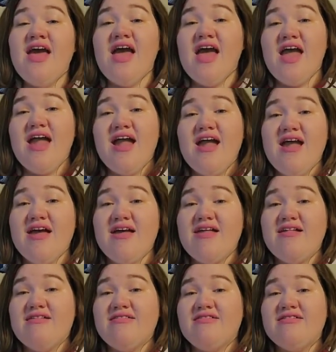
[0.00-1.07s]

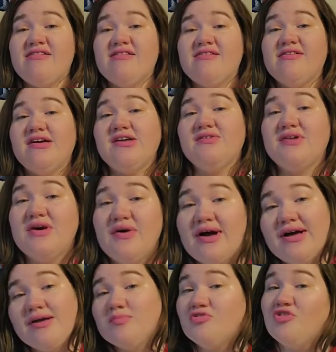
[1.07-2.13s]
and let you know
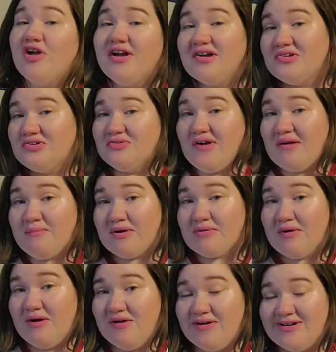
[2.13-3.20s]
I am trying to right my
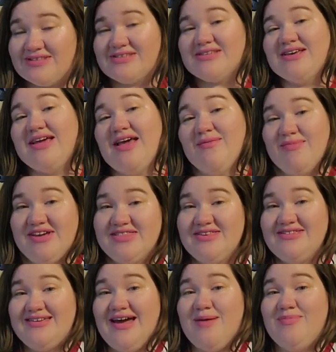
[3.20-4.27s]
wrongs and make
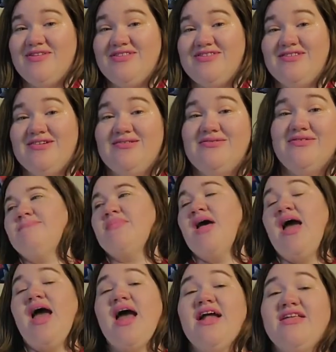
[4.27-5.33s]
these happen soon.
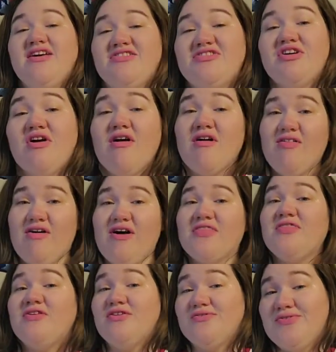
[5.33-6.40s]
And yes, there are a lot
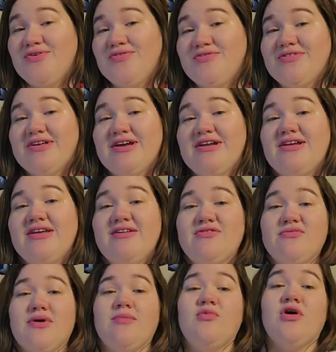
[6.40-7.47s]
that are food related, hence
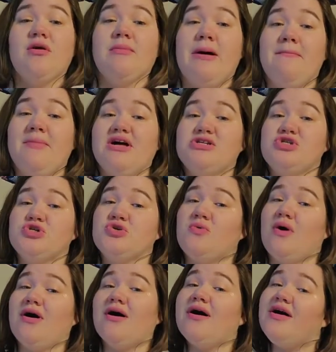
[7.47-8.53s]
why I'm wearing my Munch
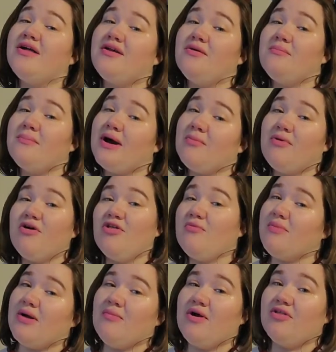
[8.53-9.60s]
Squad, My Brother,
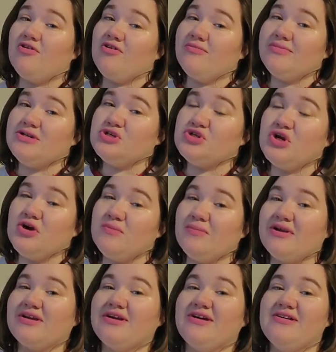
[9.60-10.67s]
My Brother and Me shirt,
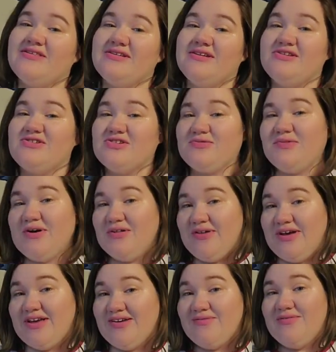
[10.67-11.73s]
because it just felt
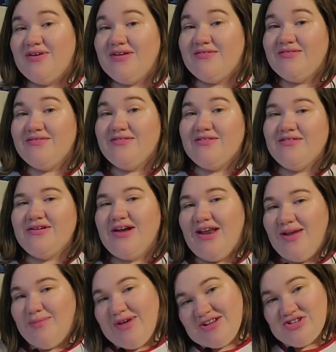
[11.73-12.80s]
like it fit. And
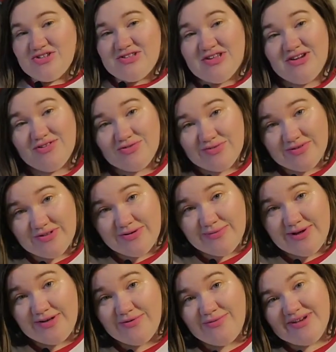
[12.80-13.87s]
it matches the ears really
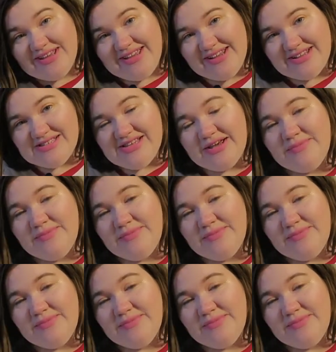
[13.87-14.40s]
well, what can I say?